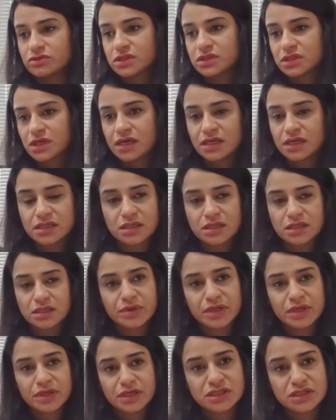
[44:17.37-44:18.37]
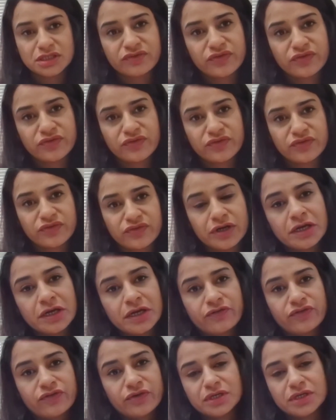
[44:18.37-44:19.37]
whether it was through signing the pledges
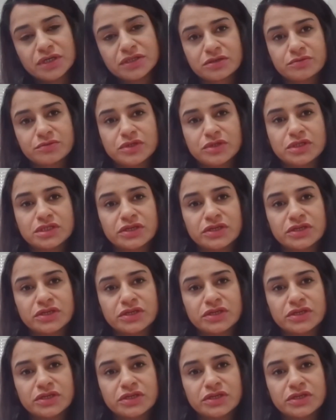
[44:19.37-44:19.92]
from